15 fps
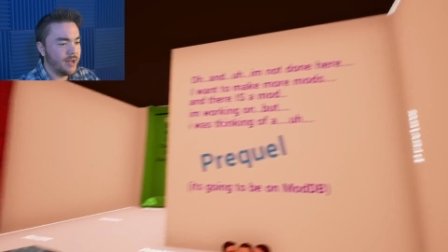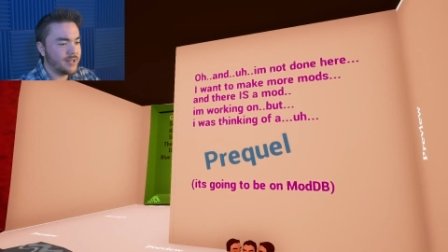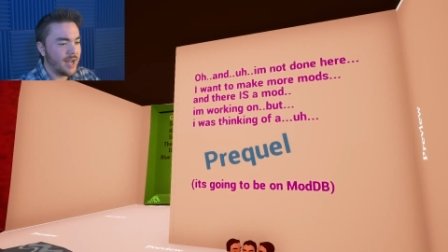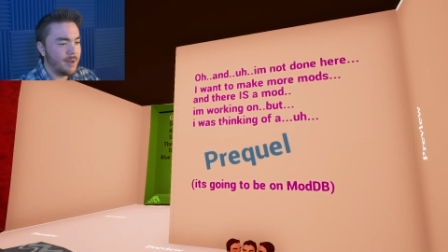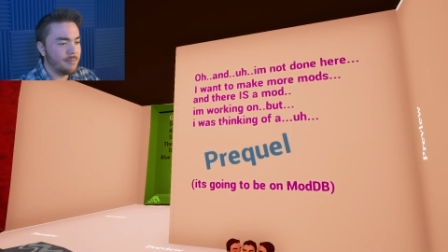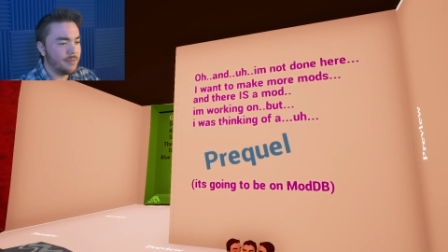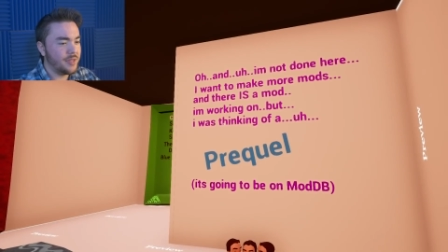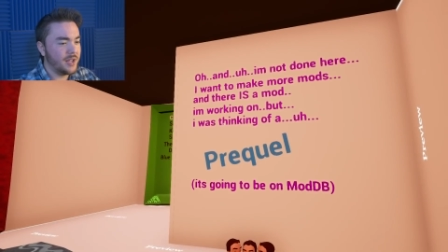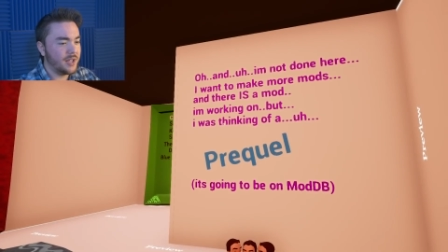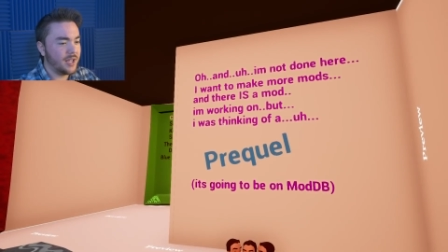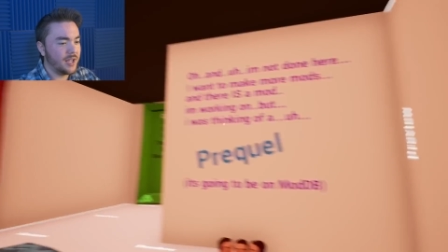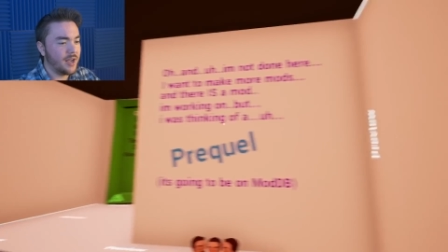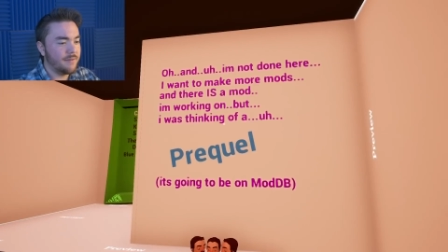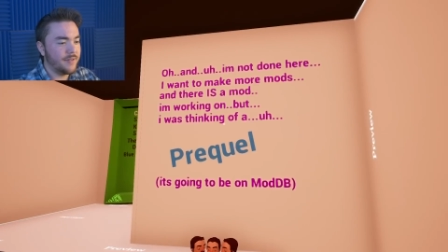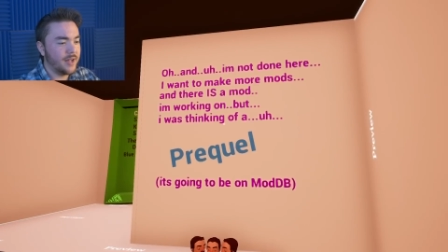but I'm
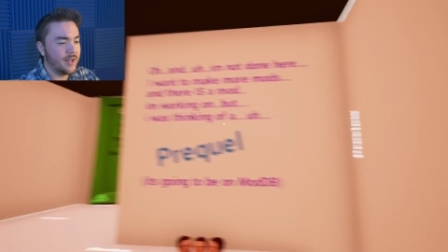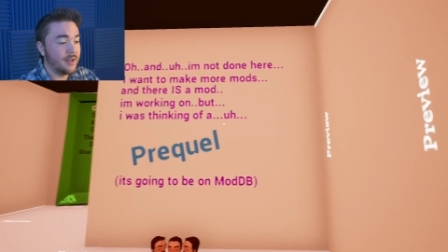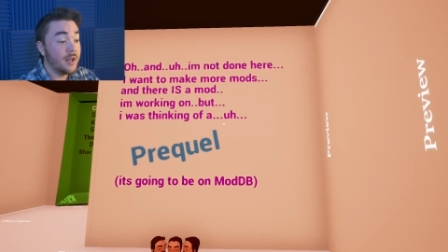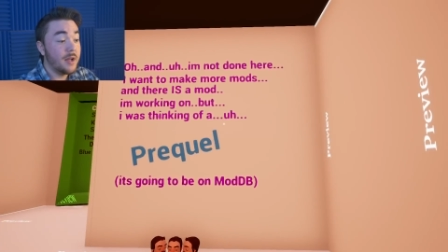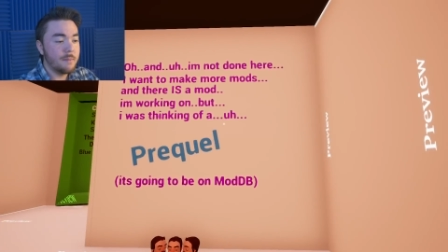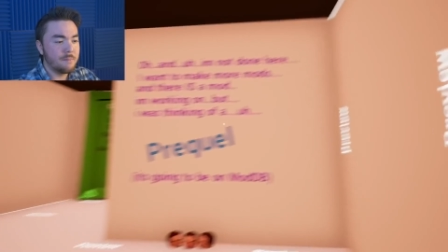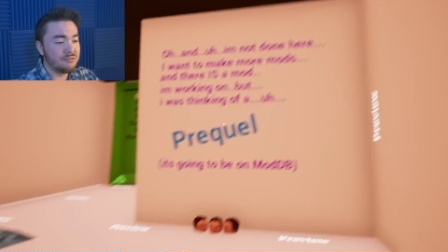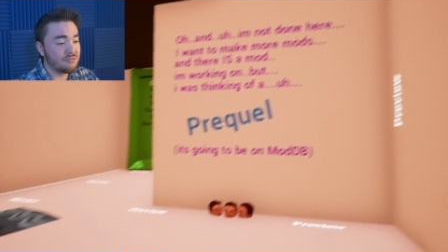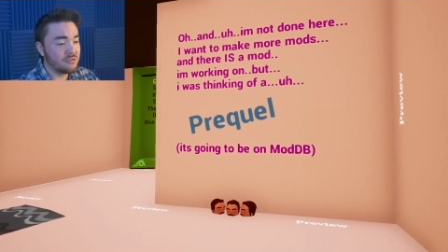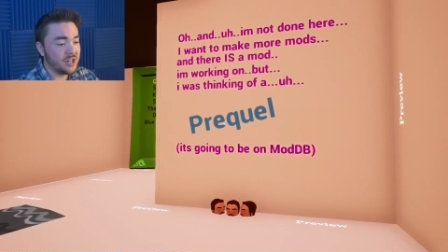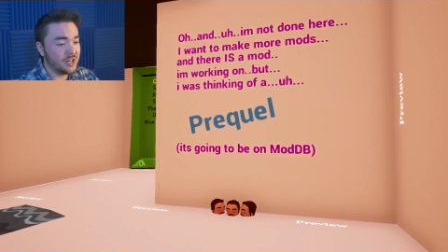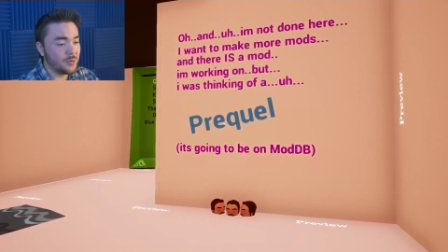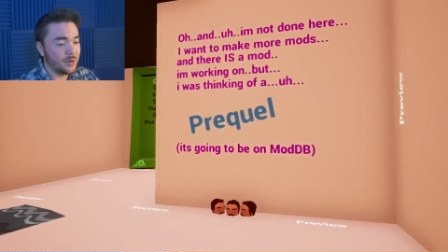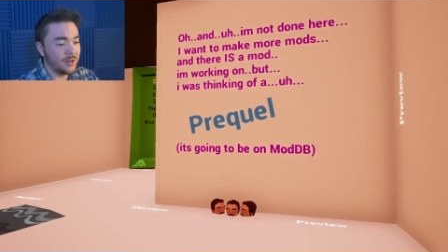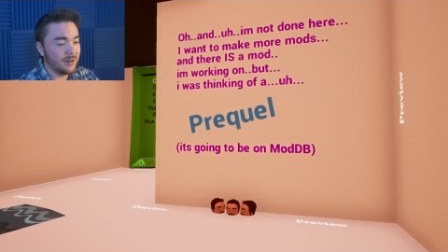thinking of a
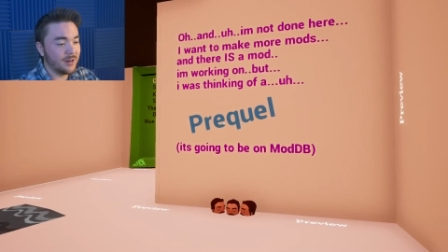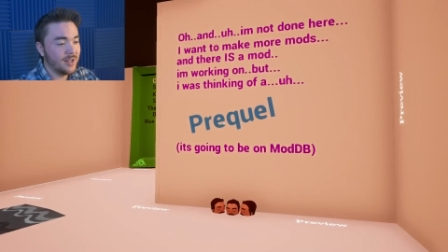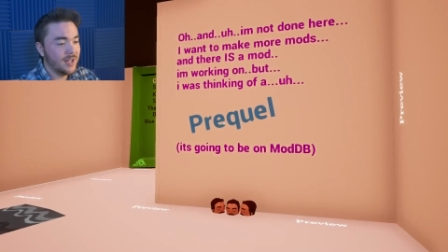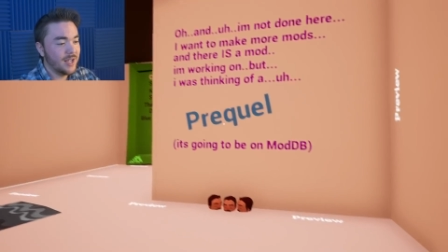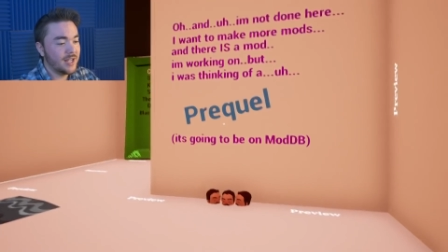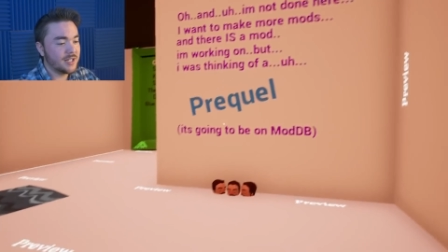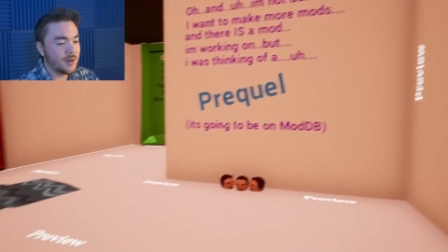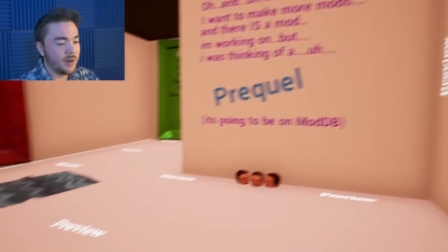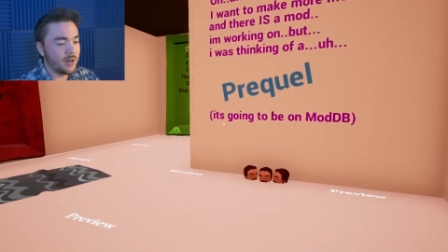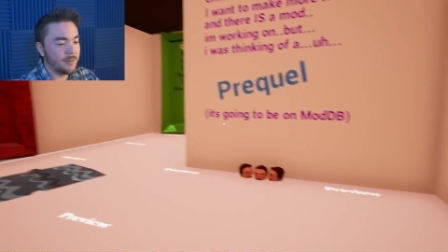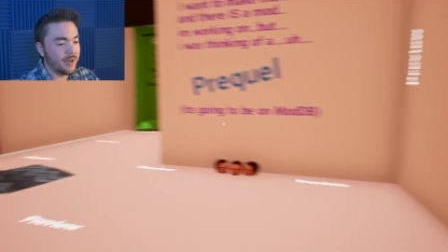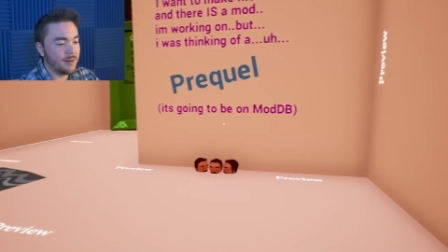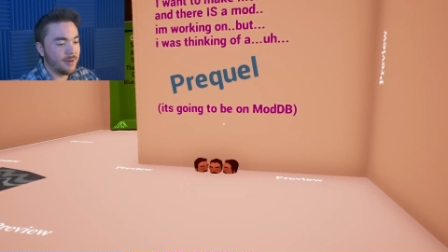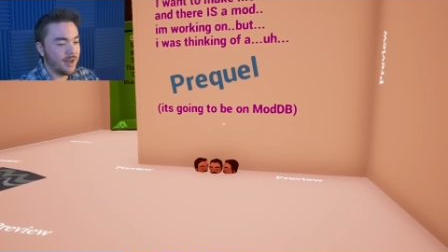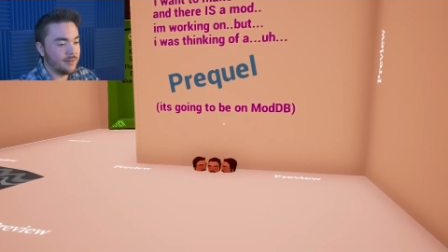prequel. It's going
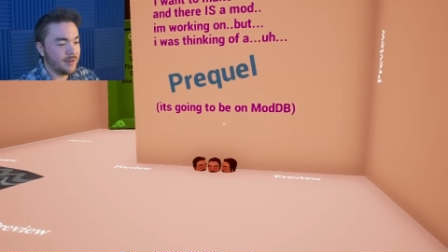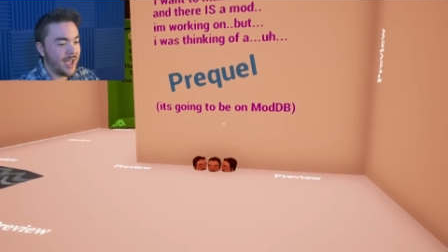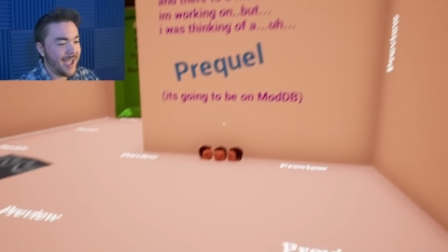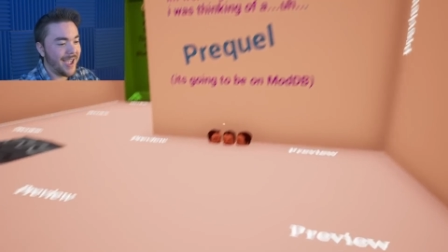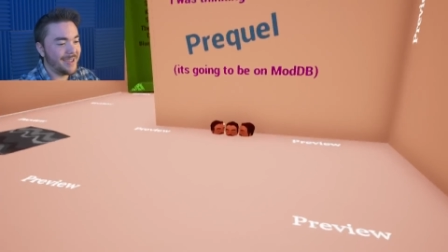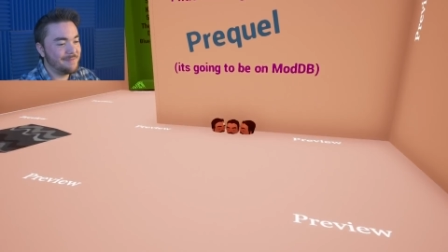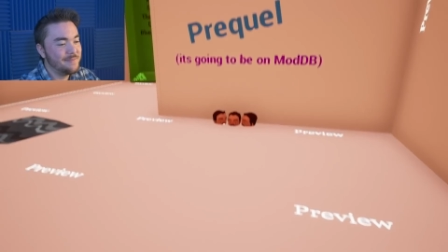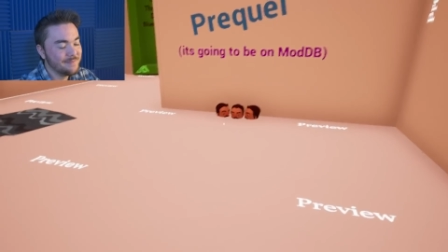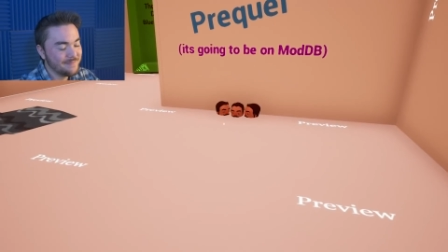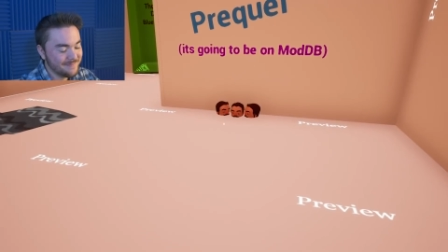to be on my head.